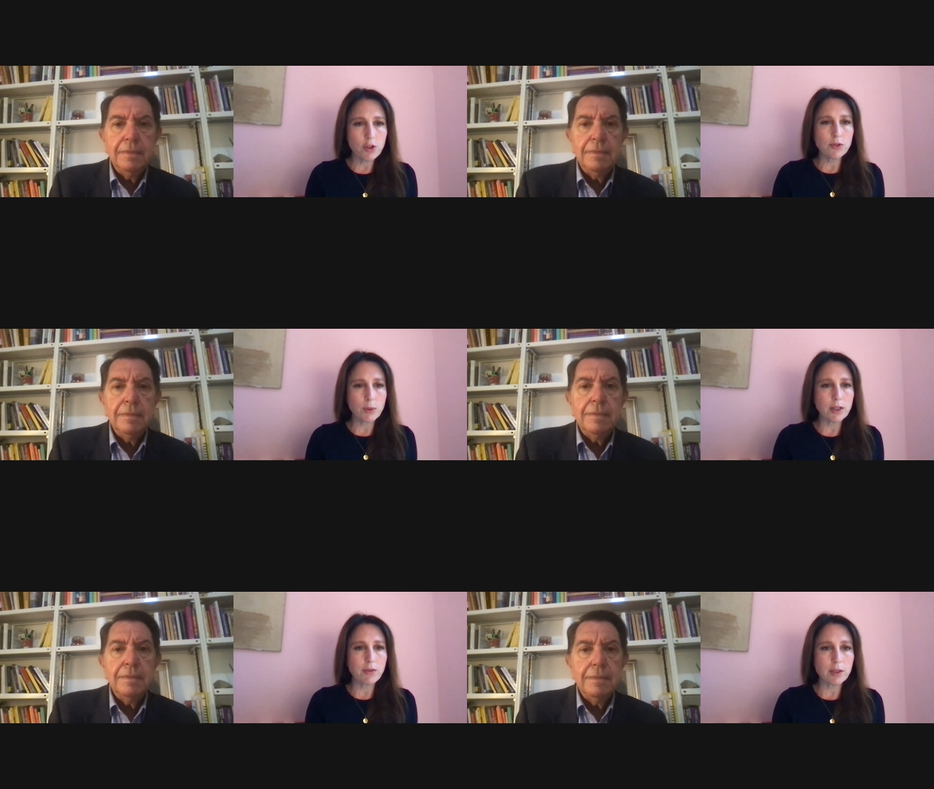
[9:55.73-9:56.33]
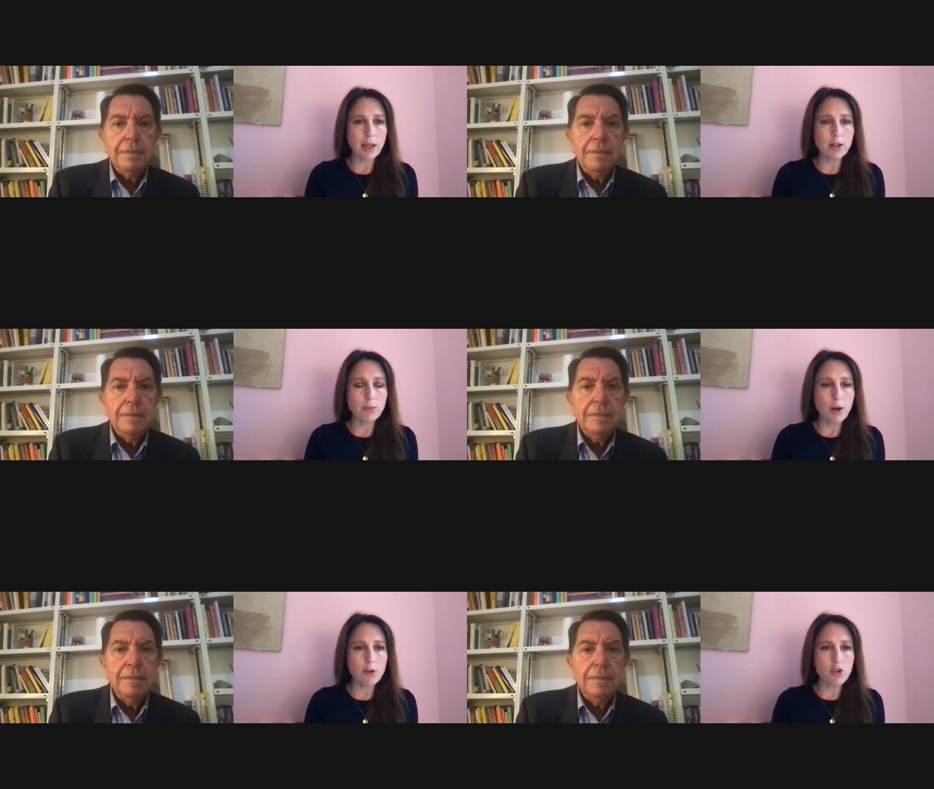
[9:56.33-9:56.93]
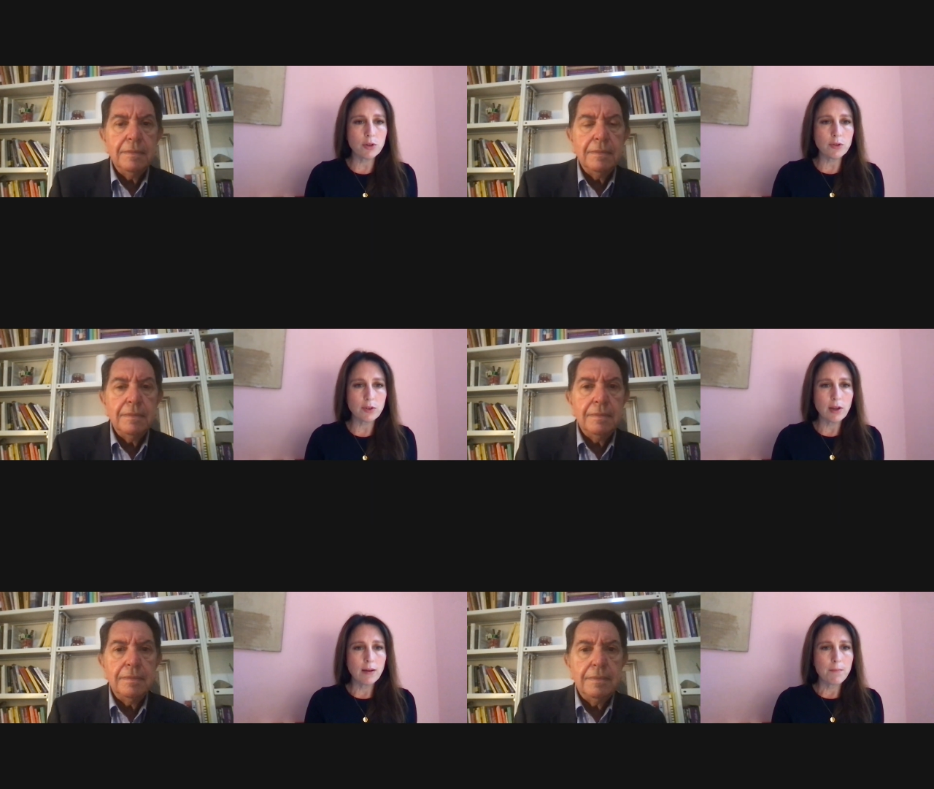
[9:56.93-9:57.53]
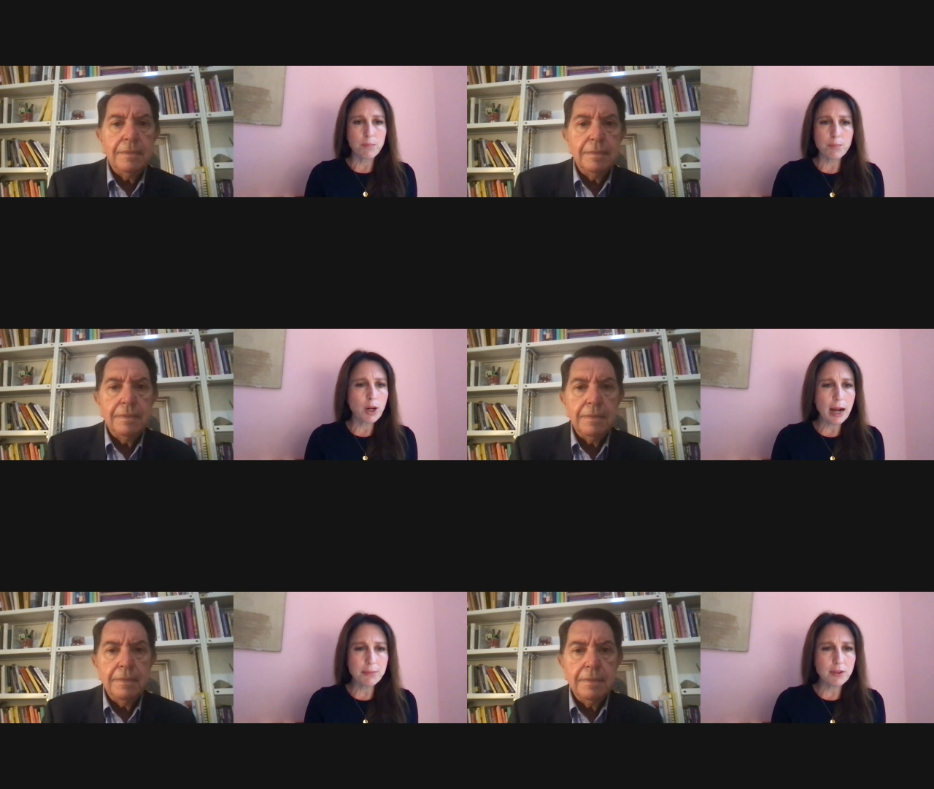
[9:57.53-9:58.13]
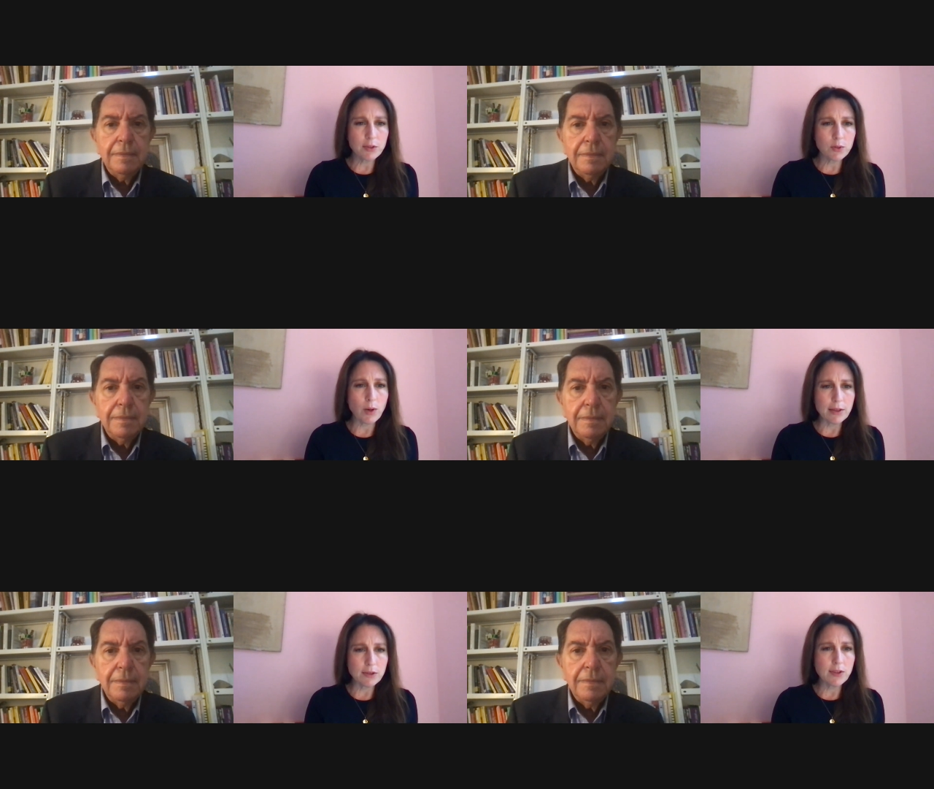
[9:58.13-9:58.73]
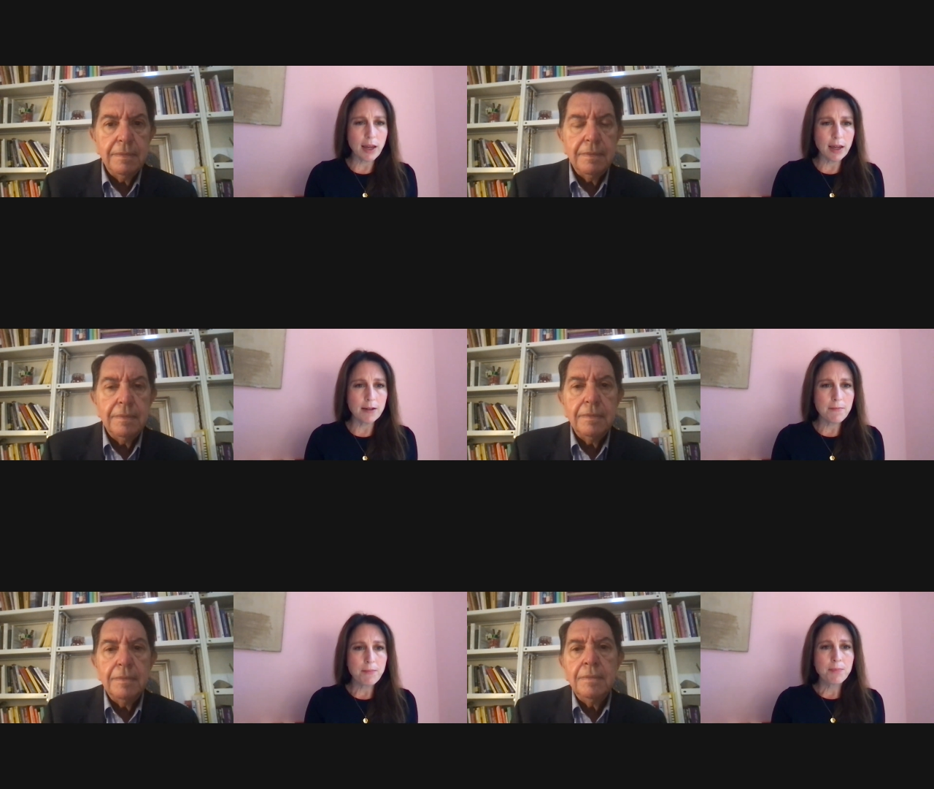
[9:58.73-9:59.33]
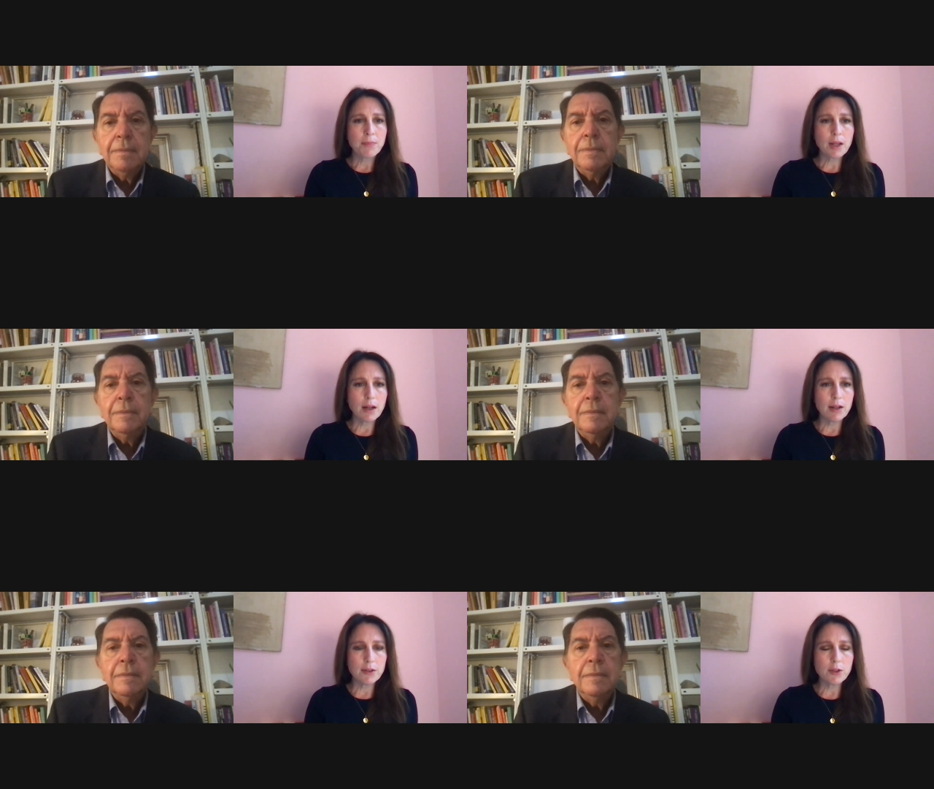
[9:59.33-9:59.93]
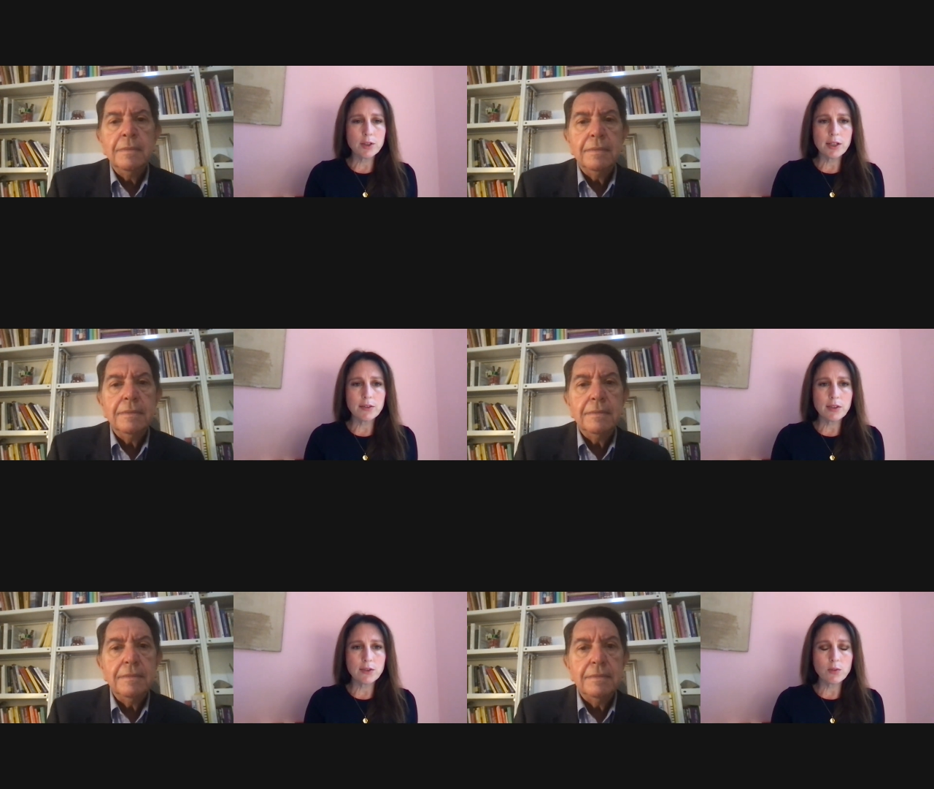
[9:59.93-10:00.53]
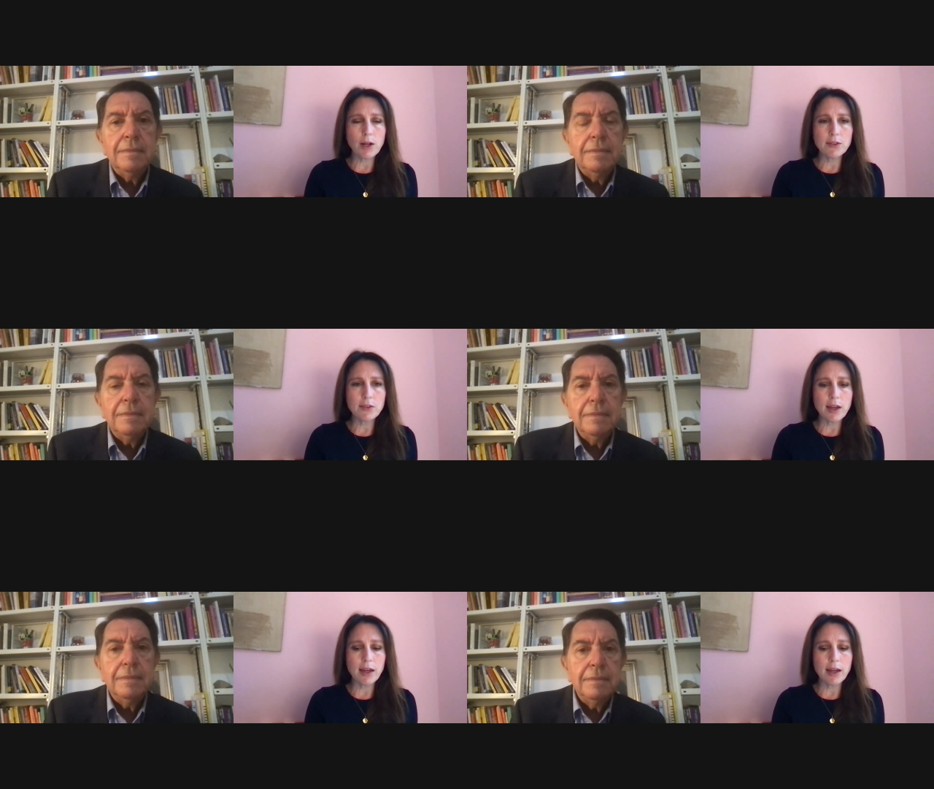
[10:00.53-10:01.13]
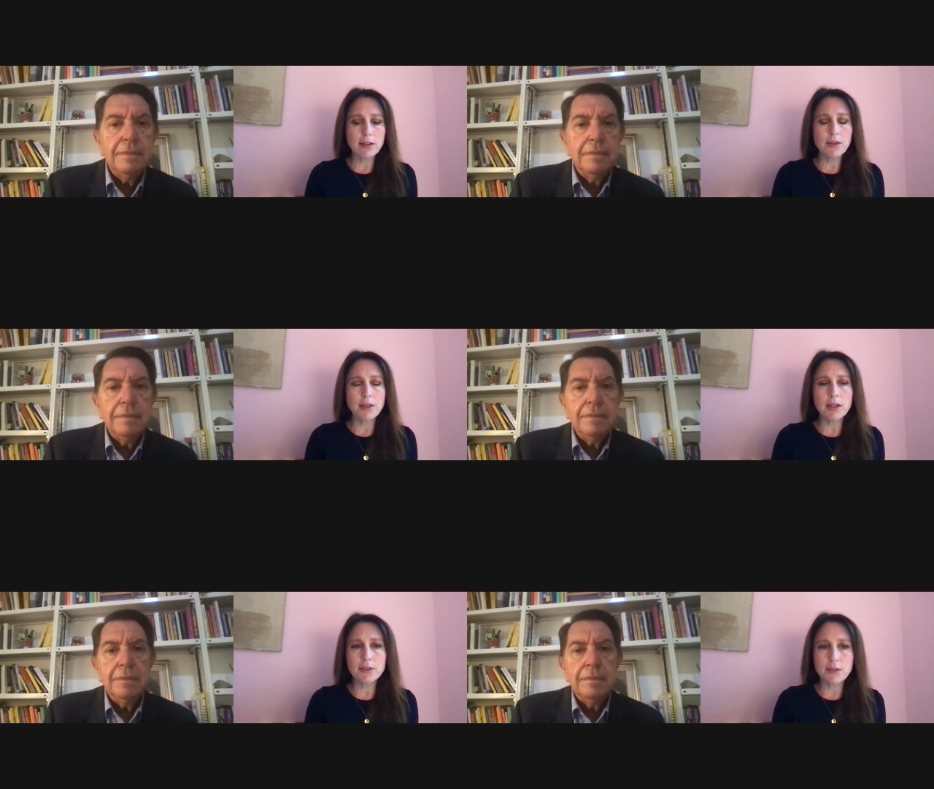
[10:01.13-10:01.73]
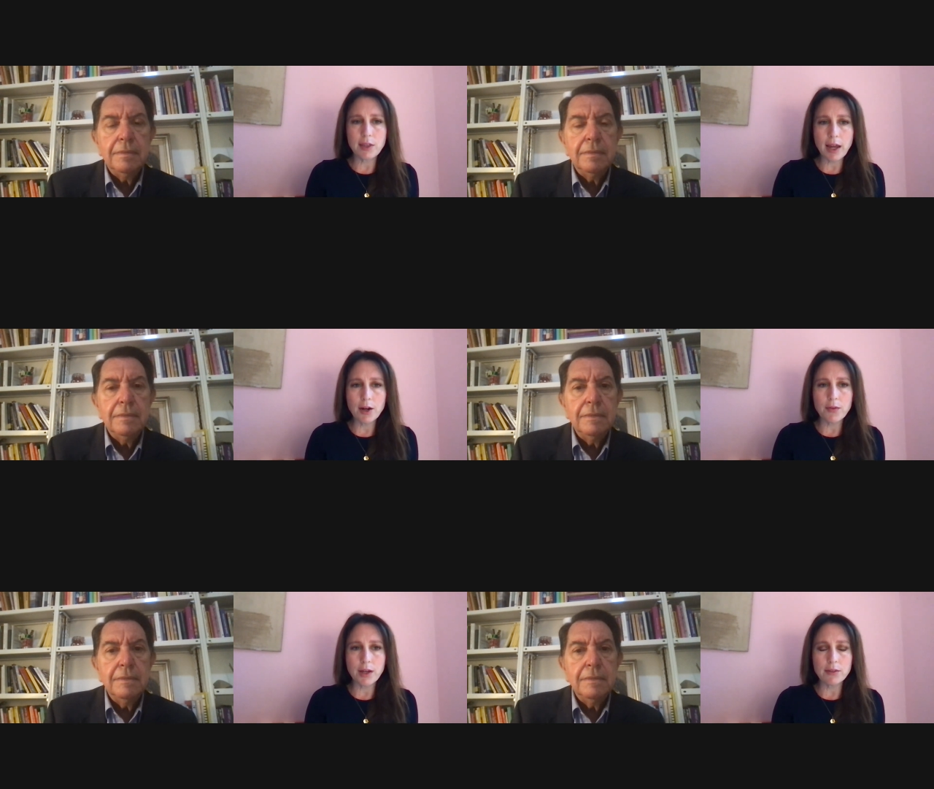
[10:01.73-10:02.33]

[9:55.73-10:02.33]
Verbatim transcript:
Speaker 1: which is one of the later modules, perhaps this Wednesday, uh, as early as this Wednesday, and I think it's there